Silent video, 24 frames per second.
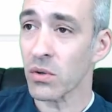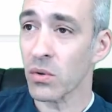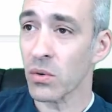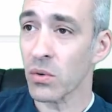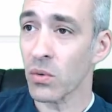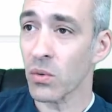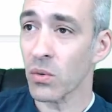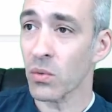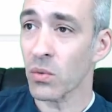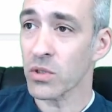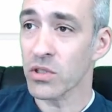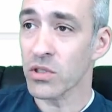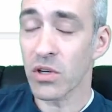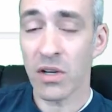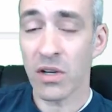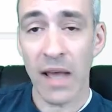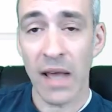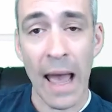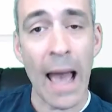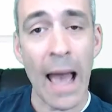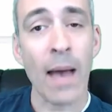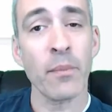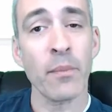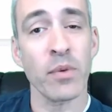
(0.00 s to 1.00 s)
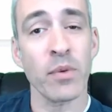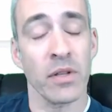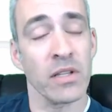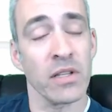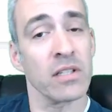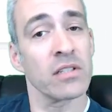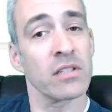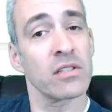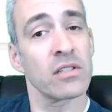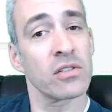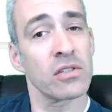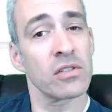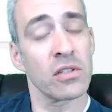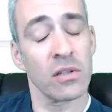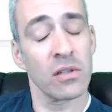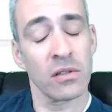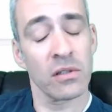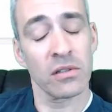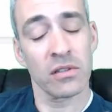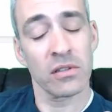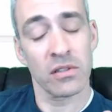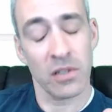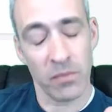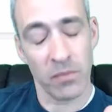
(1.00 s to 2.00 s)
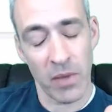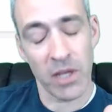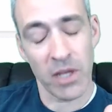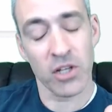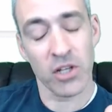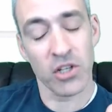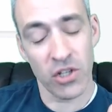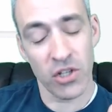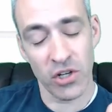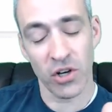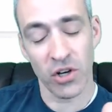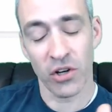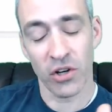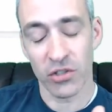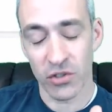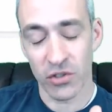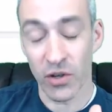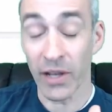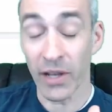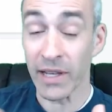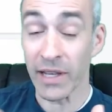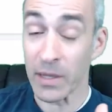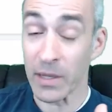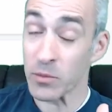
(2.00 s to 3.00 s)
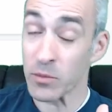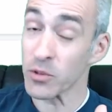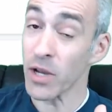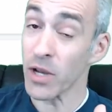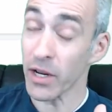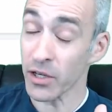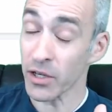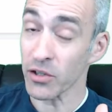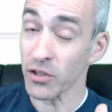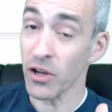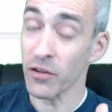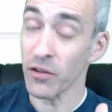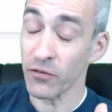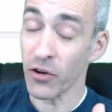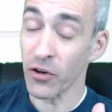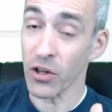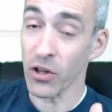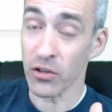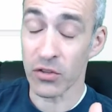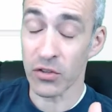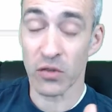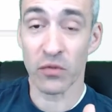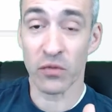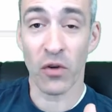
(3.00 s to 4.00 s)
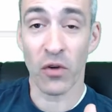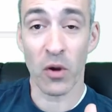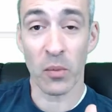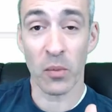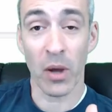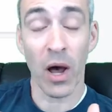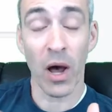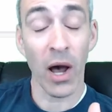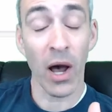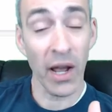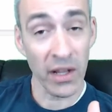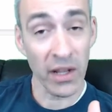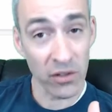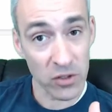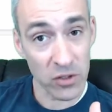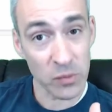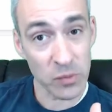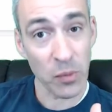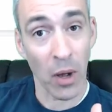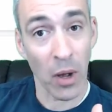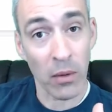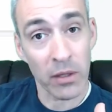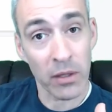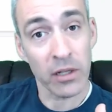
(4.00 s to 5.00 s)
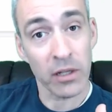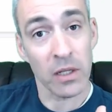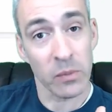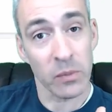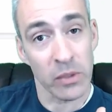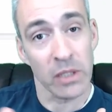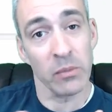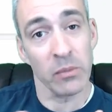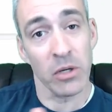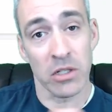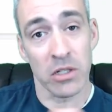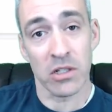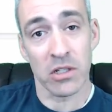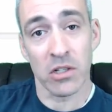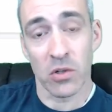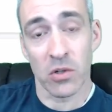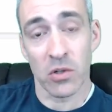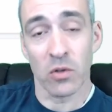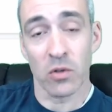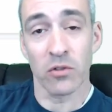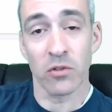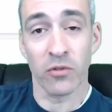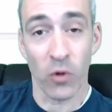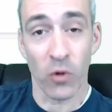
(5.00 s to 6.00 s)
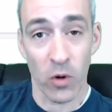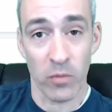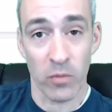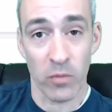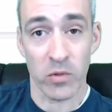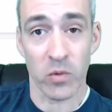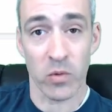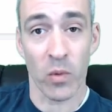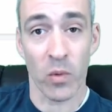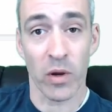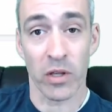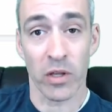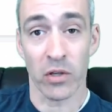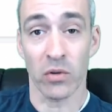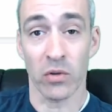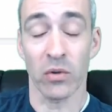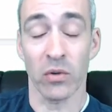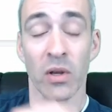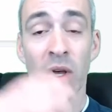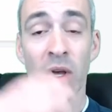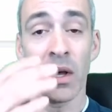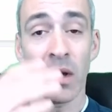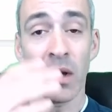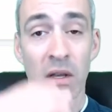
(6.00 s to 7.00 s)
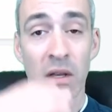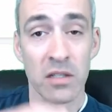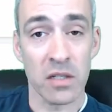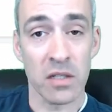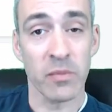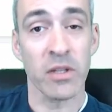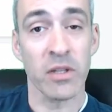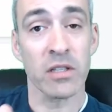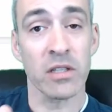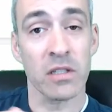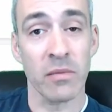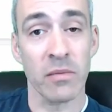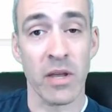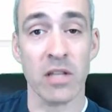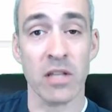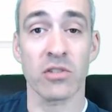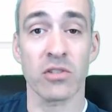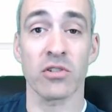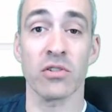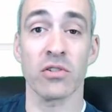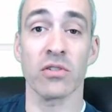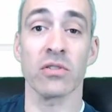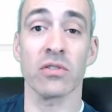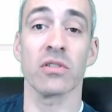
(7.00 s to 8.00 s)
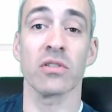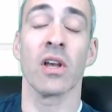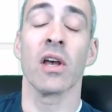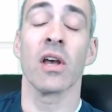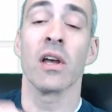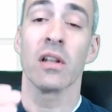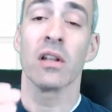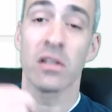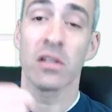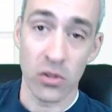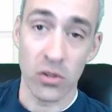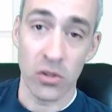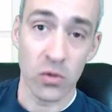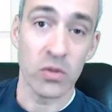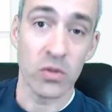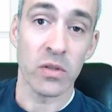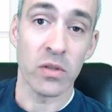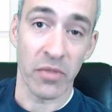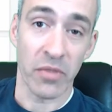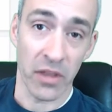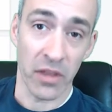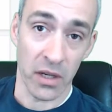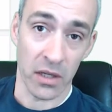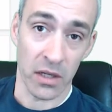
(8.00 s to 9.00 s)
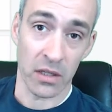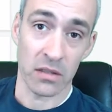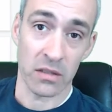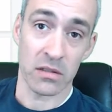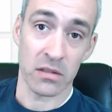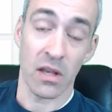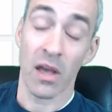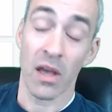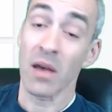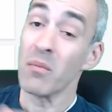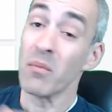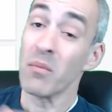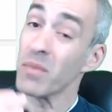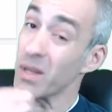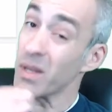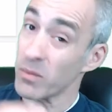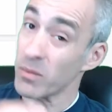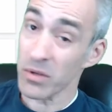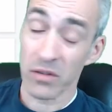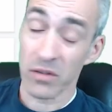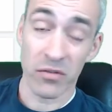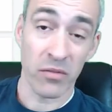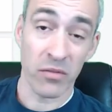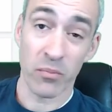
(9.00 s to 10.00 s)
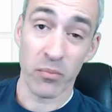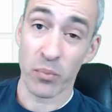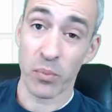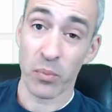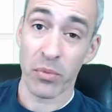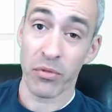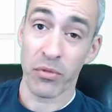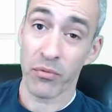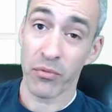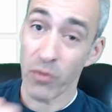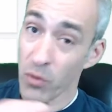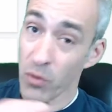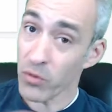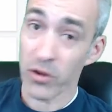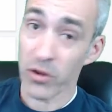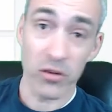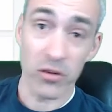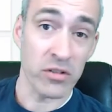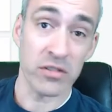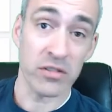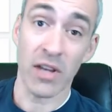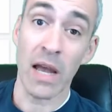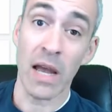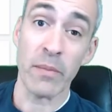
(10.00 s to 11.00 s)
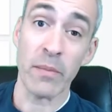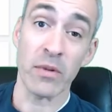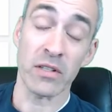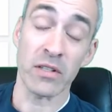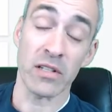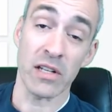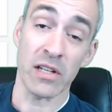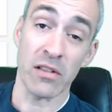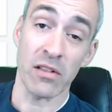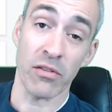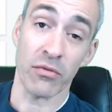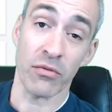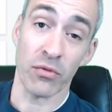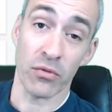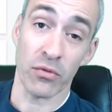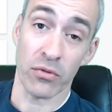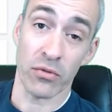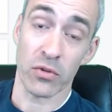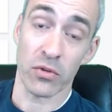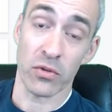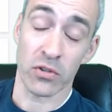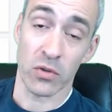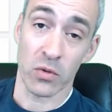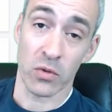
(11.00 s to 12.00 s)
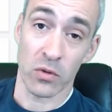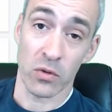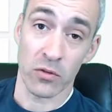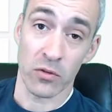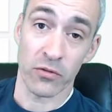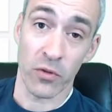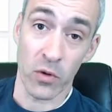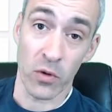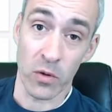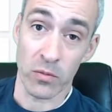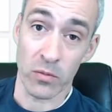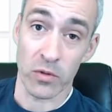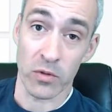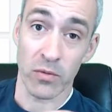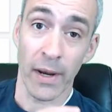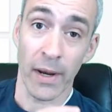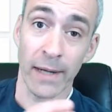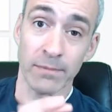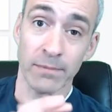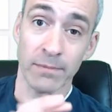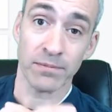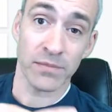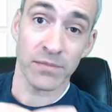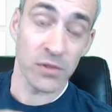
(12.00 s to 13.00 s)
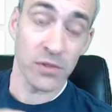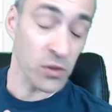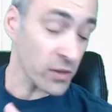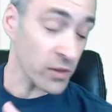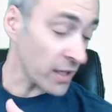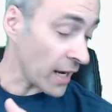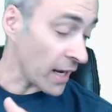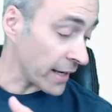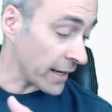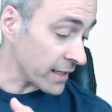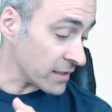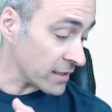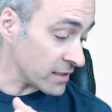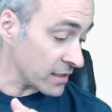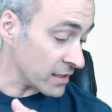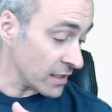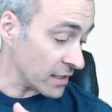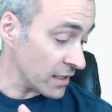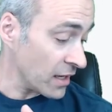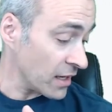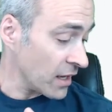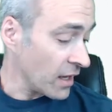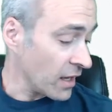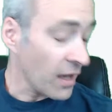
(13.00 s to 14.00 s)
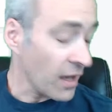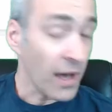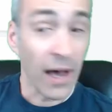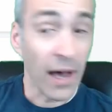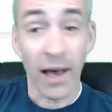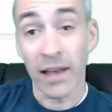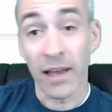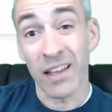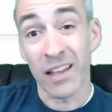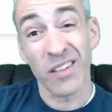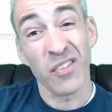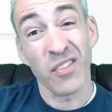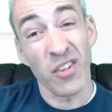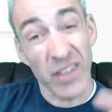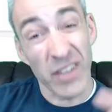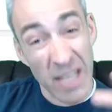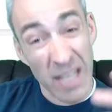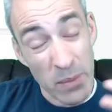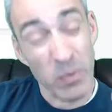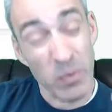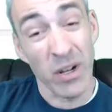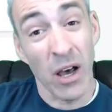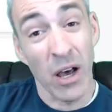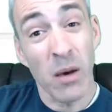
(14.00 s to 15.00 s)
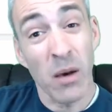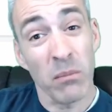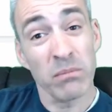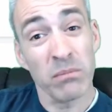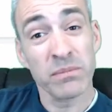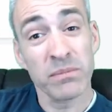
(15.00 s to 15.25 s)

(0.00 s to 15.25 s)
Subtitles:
going to happen is, to make sure so I can keep track you're not falling too far behind, there's probably going to be a bunch of Google Forms where you submit some answers, do some things, maybe even throw your assignments in through those Google Forms, right? So that I can see if you're keeping up.